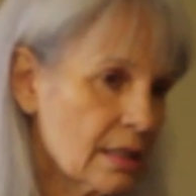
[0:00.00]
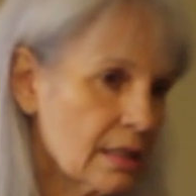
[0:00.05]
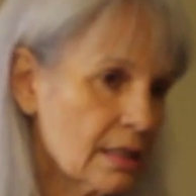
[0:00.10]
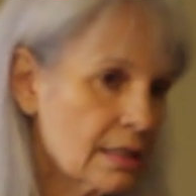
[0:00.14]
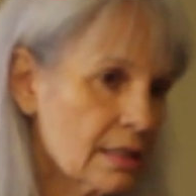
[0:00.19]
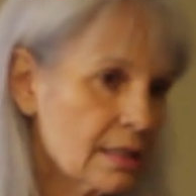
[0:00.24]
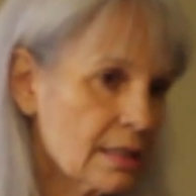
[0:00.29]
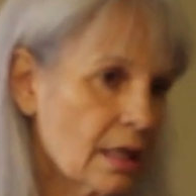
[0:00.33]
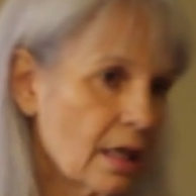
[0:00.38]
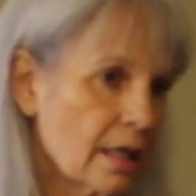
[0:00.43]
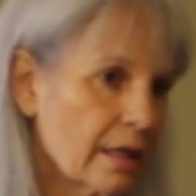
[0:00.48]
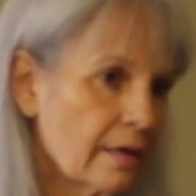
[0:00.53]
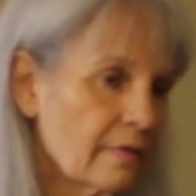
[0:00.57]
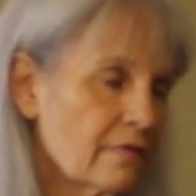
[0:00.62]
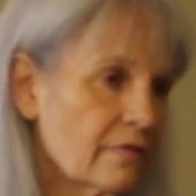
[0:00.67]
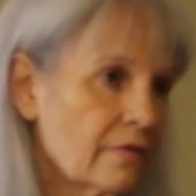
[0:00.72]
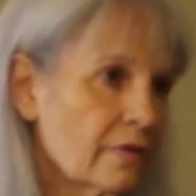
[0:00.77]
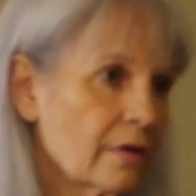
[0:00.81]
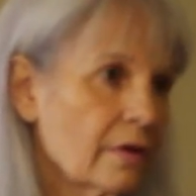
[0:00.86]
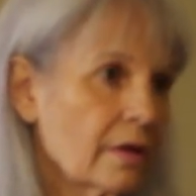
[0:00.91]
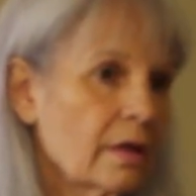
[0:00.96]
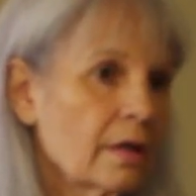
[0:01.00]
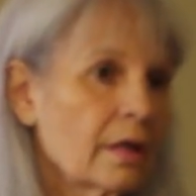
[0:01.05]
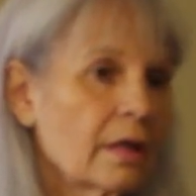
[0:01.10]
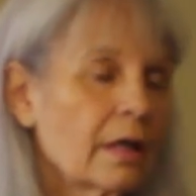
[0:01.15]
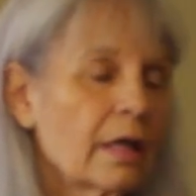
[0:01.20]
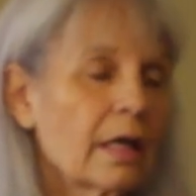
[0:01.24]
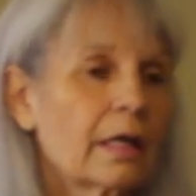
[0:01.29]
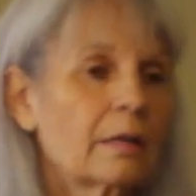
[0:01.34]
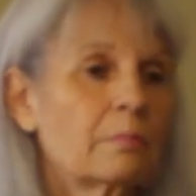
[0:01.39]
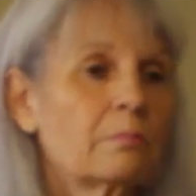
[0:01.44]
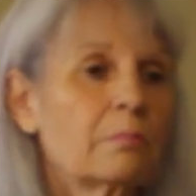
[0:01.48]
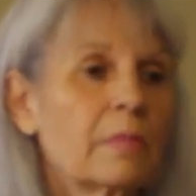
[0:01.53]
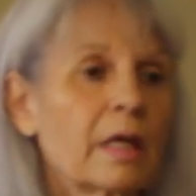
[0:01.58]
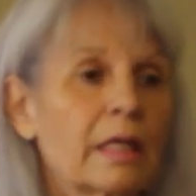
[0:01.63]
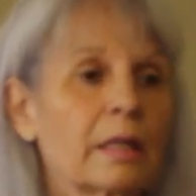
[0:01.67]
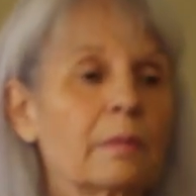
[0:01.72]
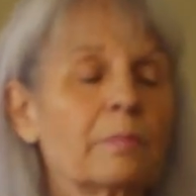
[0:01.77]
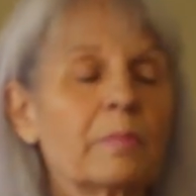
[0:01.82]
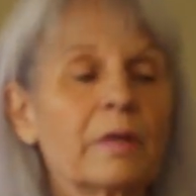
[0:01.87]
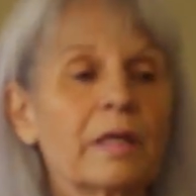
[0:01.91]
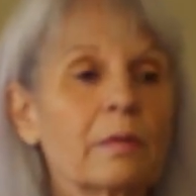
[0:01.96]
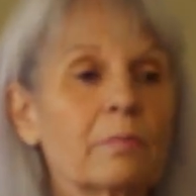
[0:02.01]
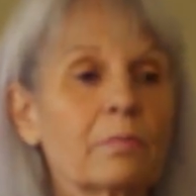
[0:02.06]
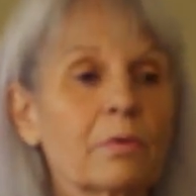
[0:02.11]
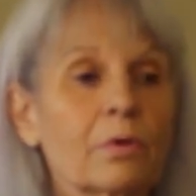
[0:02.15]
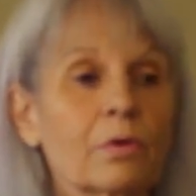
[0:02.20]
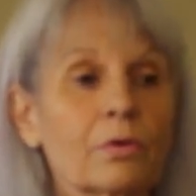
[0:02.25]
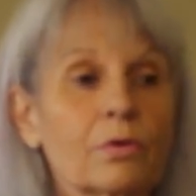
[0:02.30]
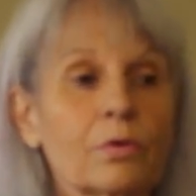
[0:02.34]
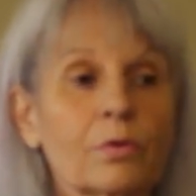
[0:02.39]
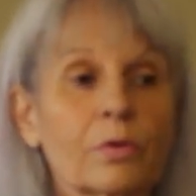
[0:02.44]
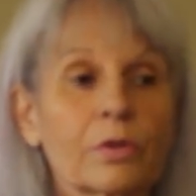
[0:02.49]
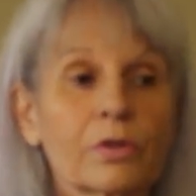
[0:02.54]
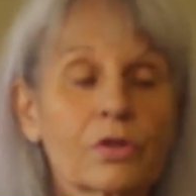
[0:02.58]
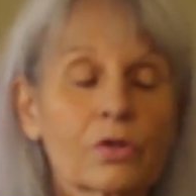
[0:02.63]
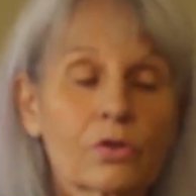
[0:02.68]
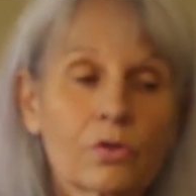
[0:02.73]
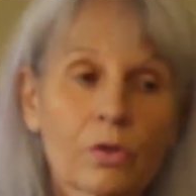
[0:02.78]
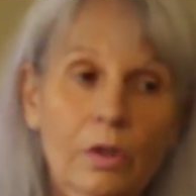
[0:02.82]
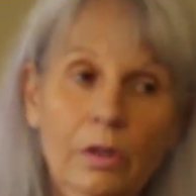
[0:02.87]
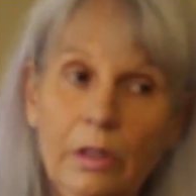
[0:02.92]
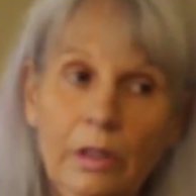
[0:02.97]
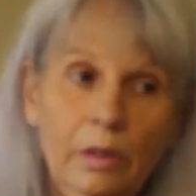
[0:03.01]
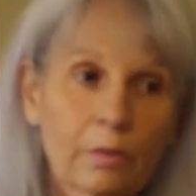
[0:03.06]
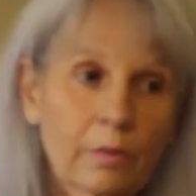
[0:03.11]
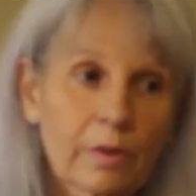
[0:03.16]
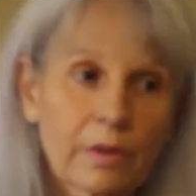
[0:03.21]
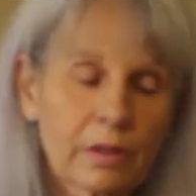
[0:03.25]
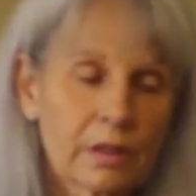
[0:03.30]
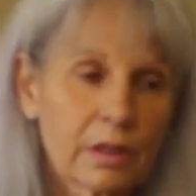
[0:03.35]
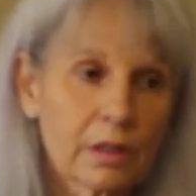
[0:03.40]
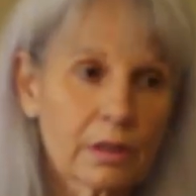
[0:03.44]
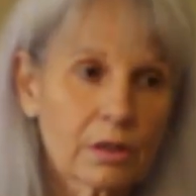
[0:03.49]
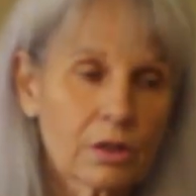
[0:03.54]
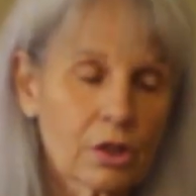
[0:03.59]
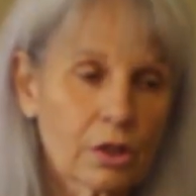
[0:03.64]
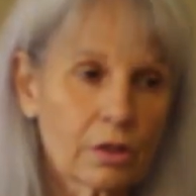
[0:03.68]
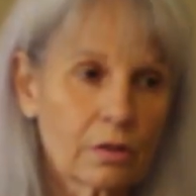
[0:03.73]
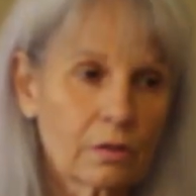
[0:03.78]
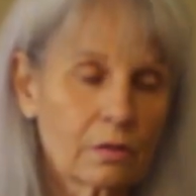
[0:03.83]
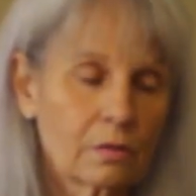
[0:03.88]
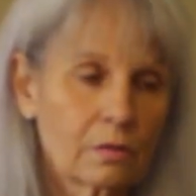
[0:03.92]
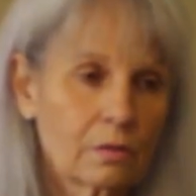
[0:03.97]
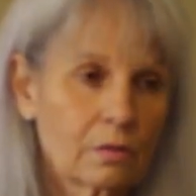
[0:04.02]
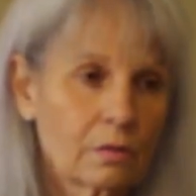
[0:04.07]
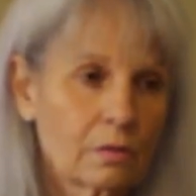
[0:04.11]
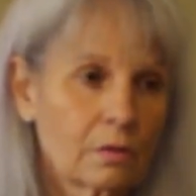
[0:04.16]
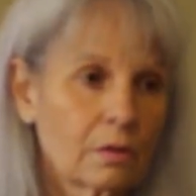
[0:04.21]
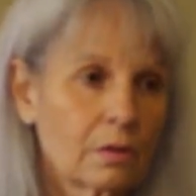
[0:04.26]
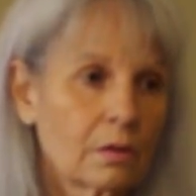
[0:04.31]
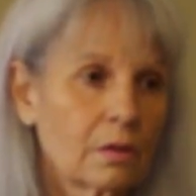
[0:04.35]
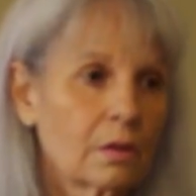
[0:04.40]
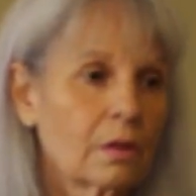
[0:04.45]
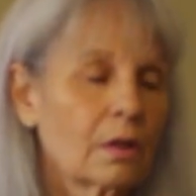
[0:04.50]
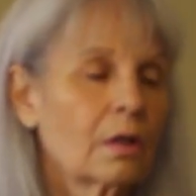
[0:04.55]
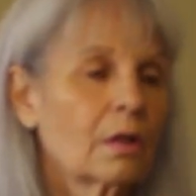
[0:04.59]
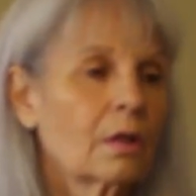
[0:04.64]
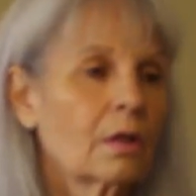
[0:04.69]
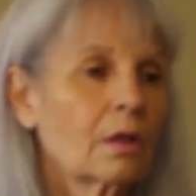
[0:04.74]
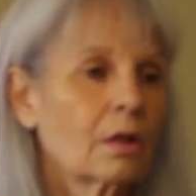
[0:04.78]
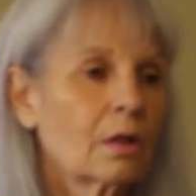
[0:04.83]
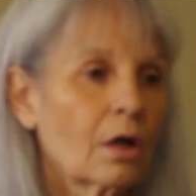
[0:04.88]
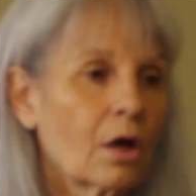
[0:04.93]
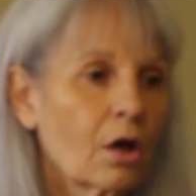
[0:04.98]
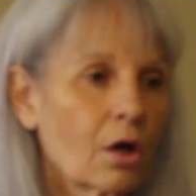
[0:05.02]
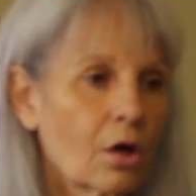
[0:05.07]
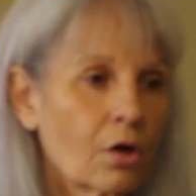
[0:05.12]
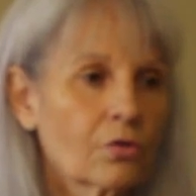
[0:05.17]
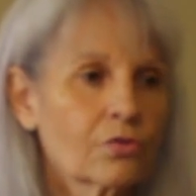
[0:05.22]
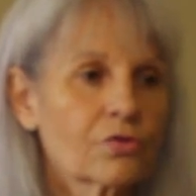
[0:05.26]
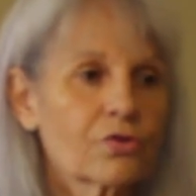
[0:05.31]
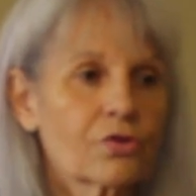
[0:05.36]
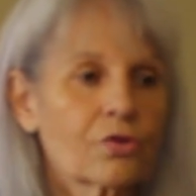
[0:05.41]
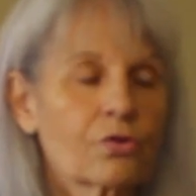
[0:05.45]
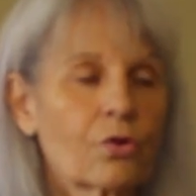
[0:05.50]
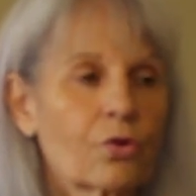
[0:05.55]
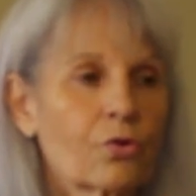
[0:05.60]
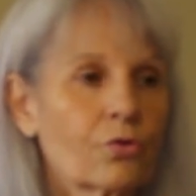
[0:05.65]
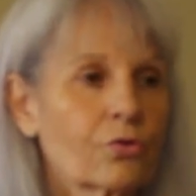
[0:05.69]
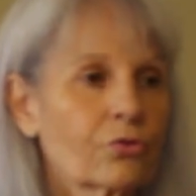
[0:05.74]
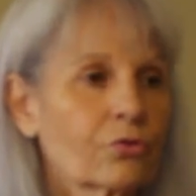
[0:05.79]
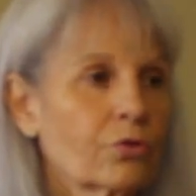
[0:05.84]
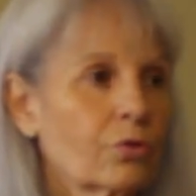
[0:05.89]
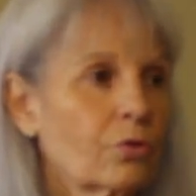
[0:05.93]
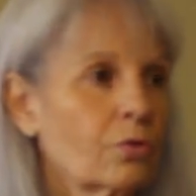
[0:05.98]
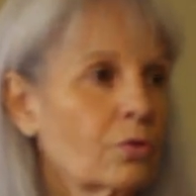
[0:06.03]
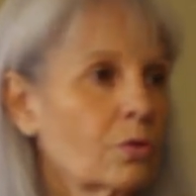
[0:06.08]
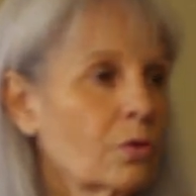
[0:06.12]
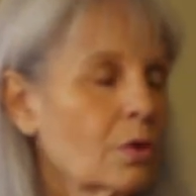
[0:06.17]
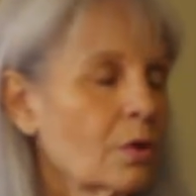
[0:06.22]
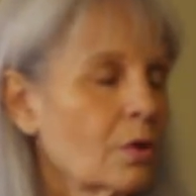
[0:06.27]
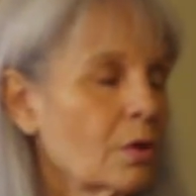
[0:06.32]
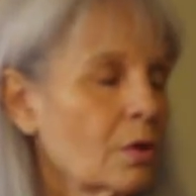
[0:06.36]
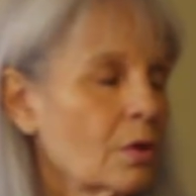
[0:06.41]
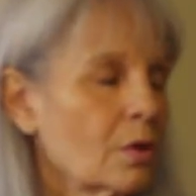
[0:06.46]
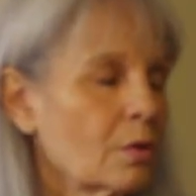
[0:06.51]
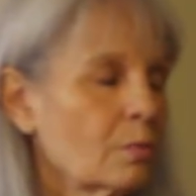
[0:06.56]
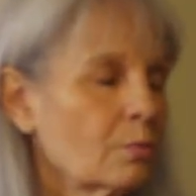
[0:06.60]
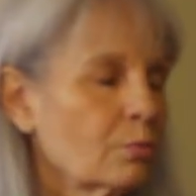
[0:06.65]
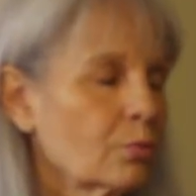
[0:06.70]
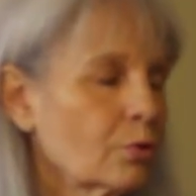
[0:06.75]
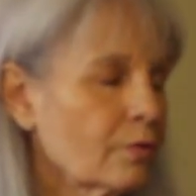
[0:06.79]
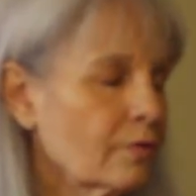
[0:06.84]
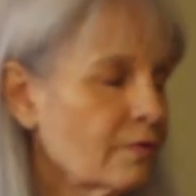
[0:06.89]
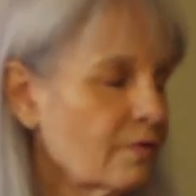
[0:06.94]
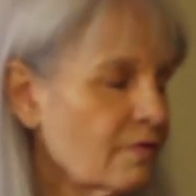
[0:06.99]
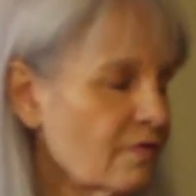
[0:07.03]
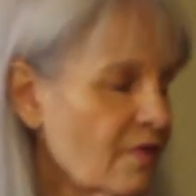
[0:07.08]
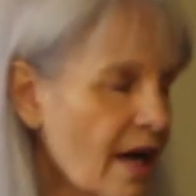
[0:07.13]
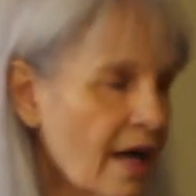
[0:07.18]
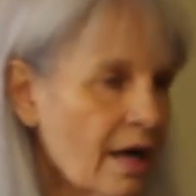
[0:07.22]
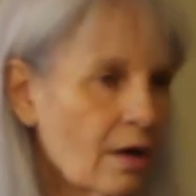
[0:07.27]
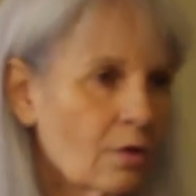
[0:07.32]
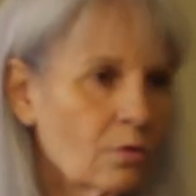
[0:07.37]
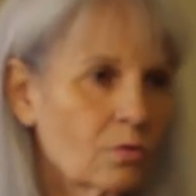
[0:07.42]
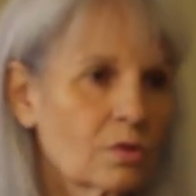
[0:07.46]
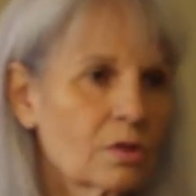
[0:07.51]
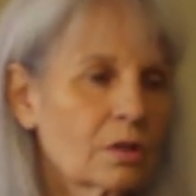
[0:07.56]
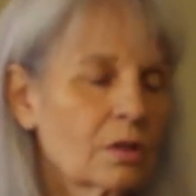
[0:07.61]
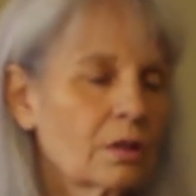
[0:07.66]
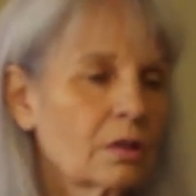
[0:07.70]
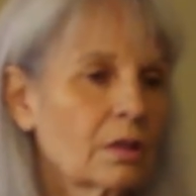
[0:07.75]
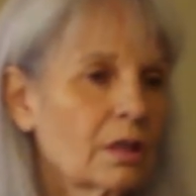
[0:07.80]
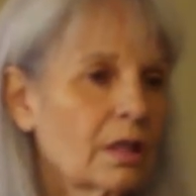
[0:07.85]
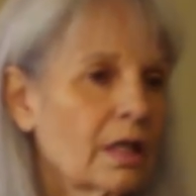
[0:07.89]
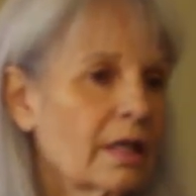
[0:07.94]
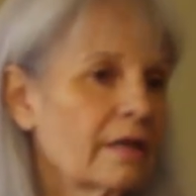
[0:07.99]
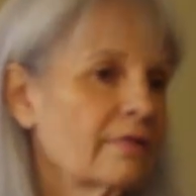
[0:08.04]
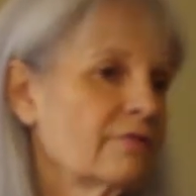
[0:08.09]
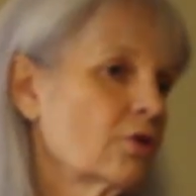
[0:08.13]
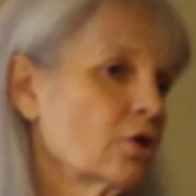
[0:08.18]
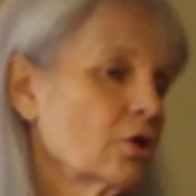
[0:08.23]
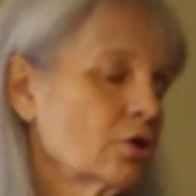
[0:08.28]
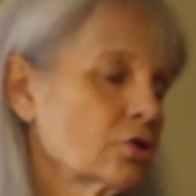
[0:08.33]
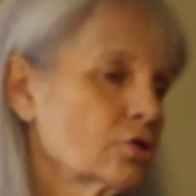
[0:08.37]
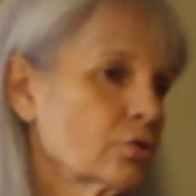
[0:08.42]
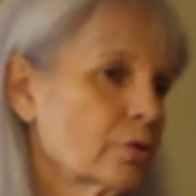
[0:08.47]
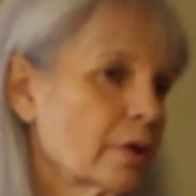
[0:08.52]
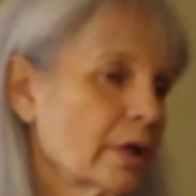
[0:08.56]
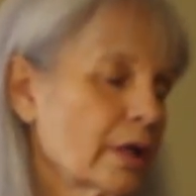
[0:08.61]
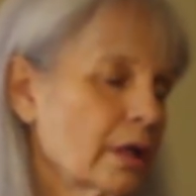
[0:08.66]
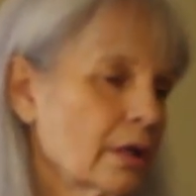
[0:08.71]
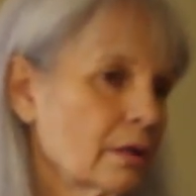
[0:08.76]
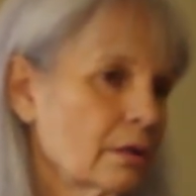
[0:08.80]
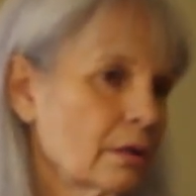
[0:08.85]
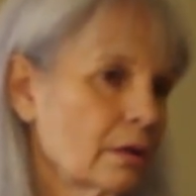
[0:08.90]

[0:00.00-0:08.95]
in his life, and many people who are struggling with addiction also go through profound, life-altering